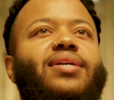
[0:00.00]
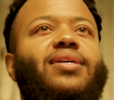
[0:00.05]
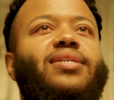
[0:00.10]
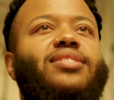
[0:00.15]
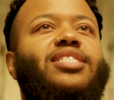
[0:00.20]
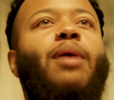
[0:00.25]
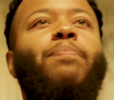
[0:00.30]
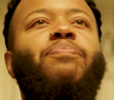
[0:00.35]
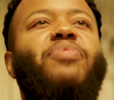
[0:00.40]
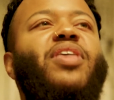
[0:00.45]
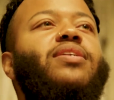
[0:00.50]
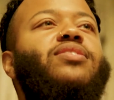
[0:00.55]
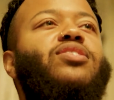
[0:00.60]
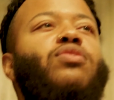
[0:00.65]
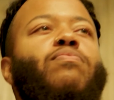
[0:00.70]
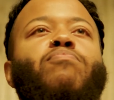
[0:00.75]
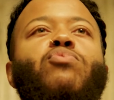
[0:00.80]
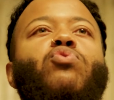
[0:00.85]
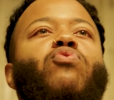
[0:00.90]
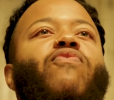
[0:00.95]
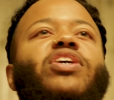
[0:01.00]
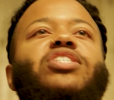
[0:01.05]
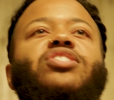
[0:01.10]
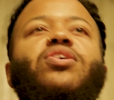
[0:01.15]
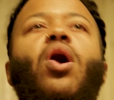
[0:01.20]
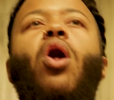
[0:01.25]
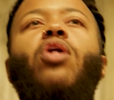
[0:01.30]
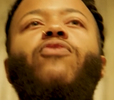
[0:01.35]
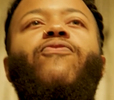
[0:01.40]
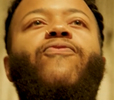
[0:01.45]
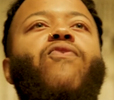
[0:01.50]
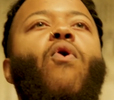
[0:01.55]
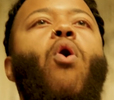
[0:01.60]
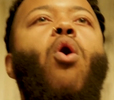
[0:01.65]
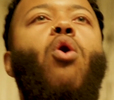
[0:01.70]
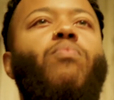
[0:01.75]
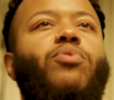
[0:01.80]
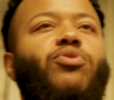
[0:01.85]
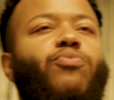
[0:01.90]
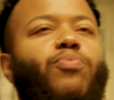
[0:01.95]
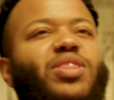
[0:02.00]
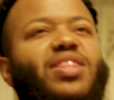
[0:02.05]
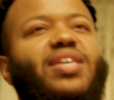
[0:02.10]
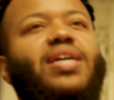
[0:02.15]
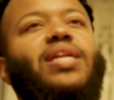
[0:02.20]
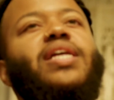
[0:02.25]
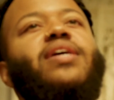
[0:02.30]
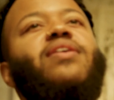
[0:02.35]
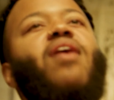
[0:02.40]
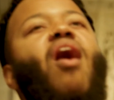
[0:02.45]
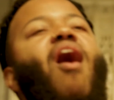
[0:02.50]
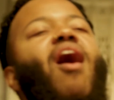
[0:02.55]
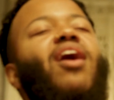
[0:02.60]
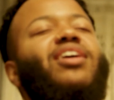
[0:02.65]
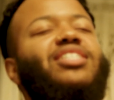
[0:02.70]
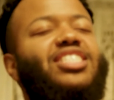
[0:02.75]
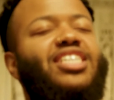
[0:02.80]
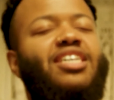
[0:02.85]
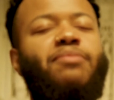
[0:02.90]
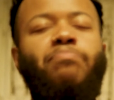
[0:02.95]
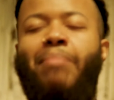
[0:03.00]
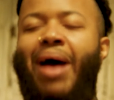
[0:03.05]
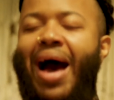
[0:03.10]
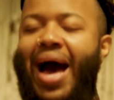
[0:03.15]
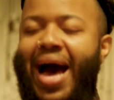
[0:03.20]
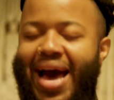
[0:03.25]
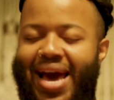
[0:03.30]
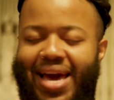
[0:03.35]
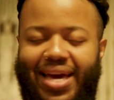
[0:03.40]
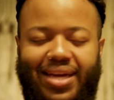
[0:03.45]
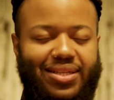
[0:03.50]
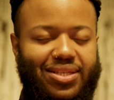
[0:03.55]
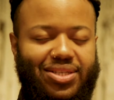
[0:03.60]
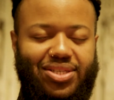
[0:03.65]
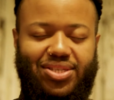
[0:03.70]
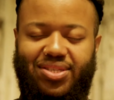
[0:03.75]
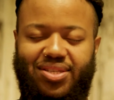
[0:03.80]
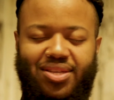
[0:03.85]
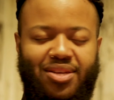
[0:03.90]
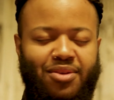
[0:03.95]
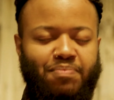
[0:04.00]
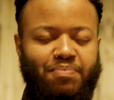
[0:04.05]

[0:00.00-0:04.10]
something to move us all forward with clear hearts and minds.